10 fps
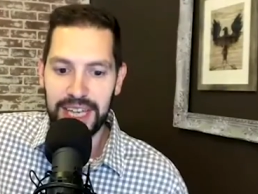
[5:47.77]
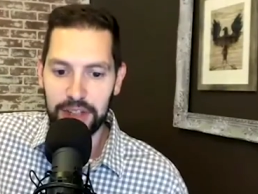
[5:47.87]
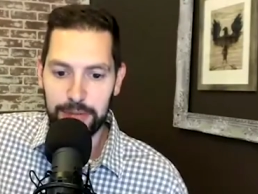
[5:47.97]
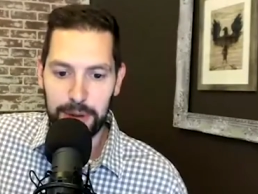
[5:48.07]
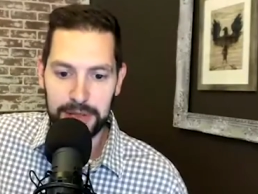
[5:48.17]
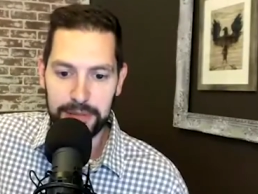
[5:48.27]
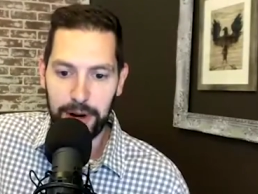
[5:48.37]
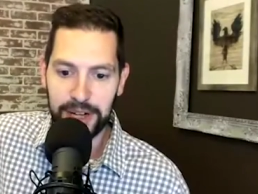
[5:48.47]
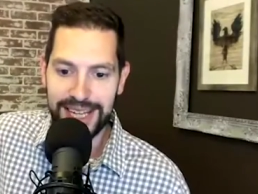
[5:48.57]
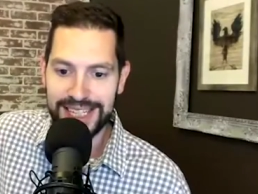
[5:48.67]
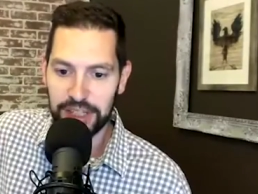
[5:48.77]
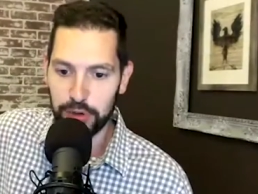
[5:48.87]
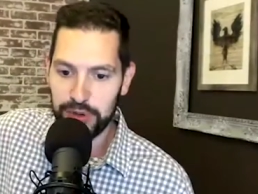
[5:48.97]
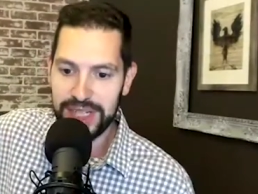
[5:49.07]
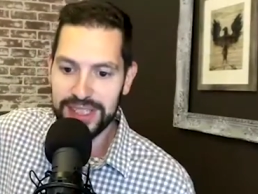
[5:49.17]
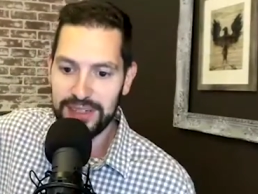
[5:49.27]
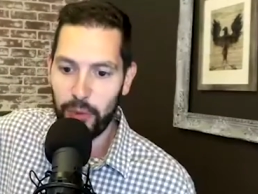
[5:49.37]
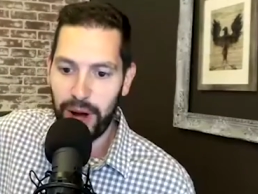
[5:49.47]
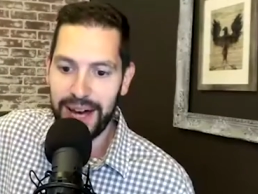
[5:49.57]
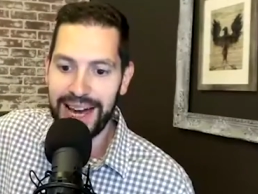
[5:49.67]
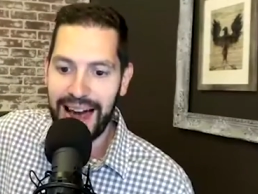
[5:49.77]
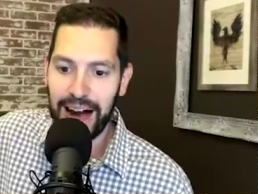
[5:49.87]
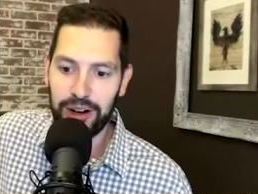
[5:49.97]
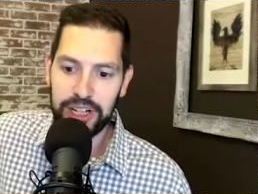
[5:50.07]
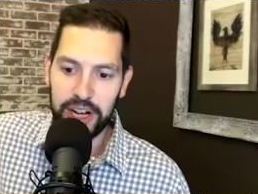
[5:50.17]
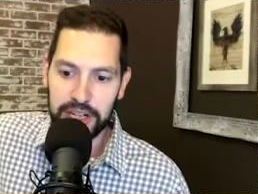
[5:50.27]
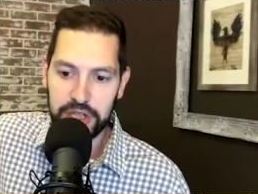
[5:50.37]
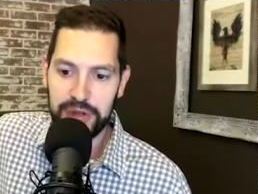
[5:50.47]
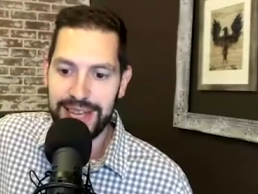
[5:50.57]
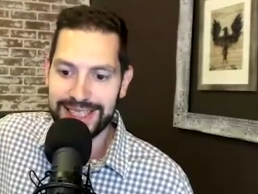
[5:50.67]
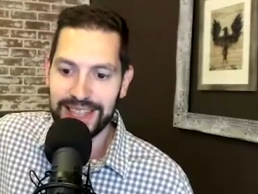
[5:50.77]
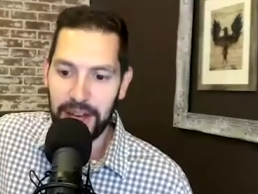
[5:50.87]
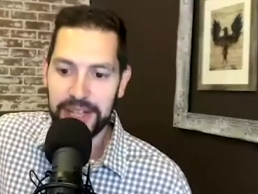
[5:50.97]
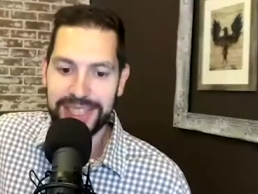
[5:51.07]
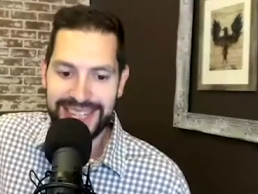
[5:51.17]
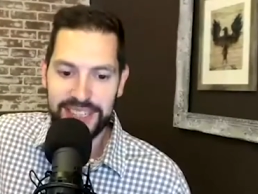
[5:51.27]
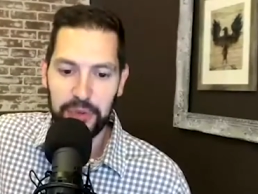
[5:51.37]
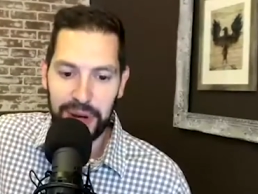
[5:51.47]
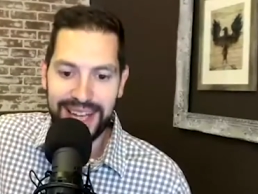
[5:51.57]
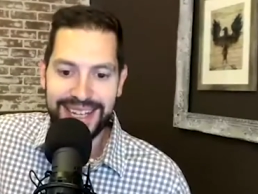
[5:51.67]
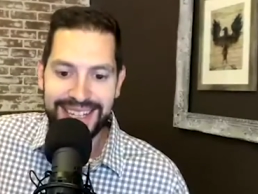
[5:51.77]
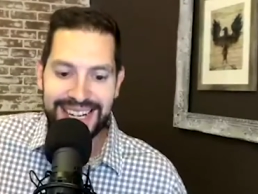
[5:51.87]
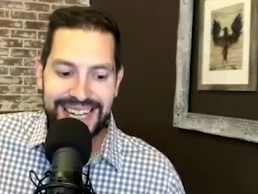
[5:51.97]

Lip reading: and the Republican Party is the reason why our country has lost its way